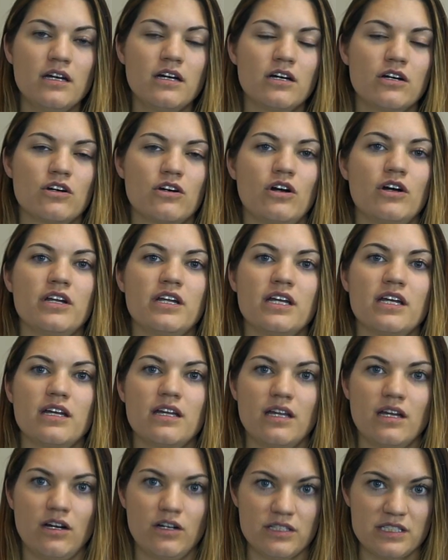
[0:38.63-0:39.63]

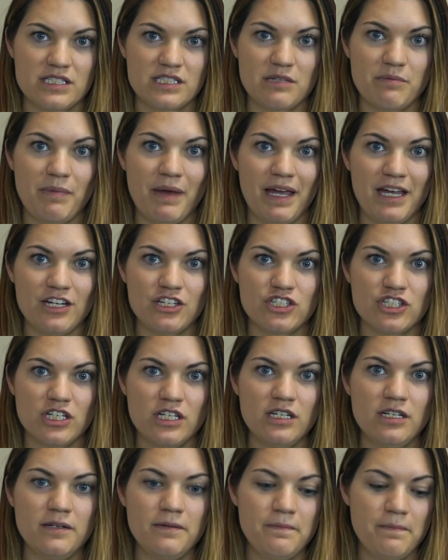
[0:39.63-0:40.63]
chronic
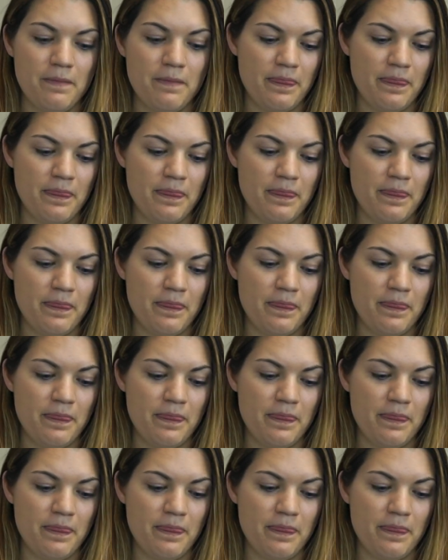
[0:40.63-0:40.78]
constipation.